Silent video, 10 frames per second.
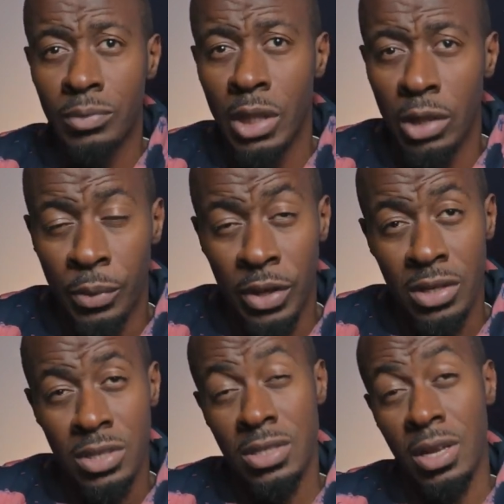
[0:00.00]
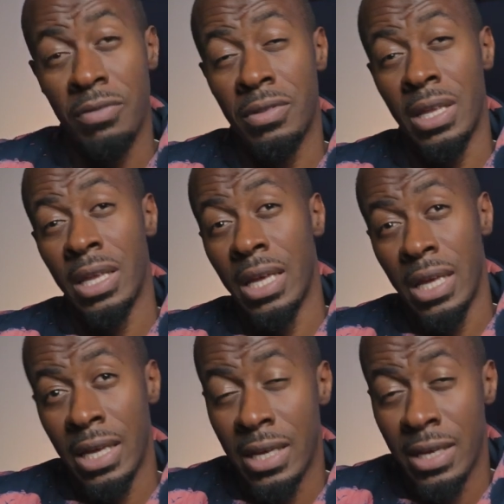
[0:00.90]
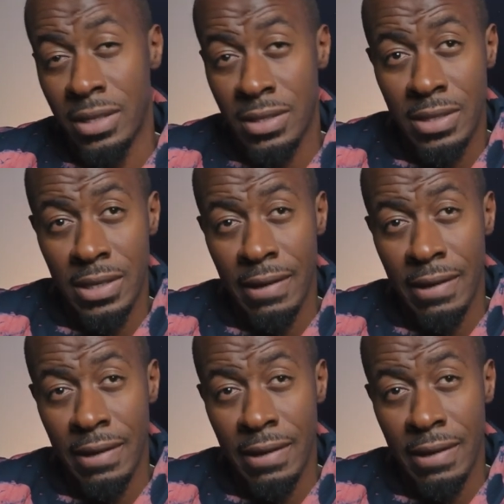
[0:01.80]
Then we're going to stuff the ears.